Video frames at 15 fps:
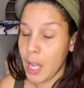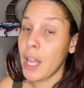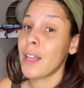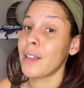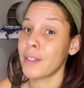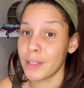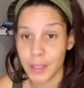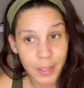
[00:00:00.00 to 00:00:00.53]

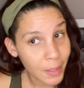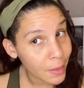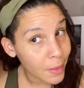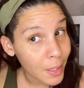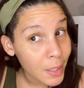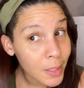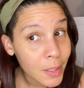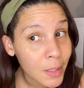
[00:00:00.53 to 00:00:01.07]
because
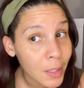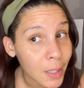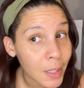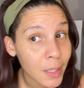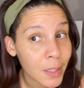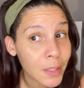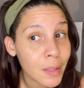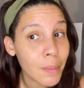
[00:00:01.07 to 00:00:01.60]
this
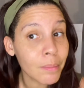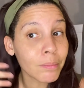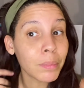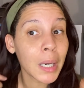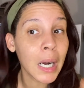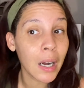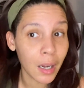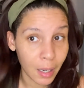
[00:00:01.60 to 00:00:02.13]
is
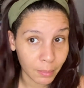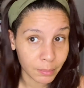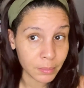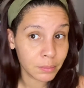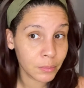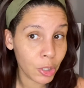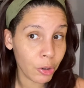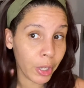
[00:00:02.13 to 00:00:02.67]
bomb,
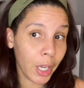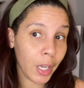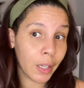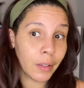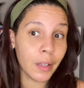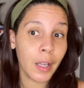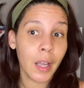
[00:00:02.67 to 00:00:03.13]
okay?